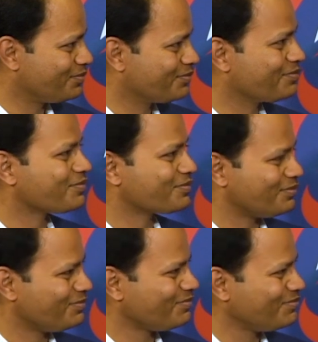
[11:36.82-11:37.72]

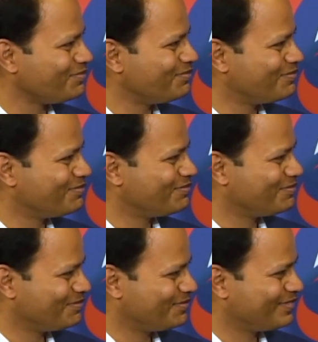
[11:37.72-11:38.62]

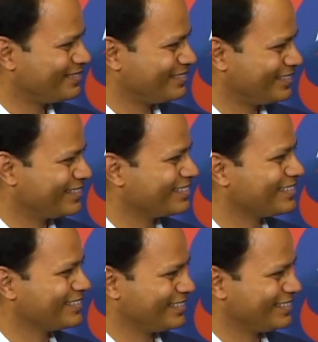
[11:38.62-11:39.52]

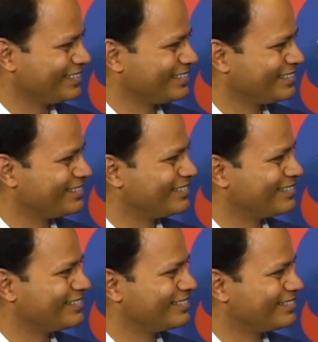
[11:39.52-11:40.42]

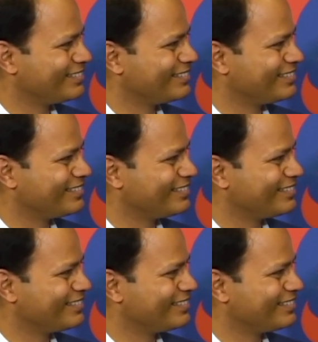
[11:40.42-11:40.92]
(not speaking)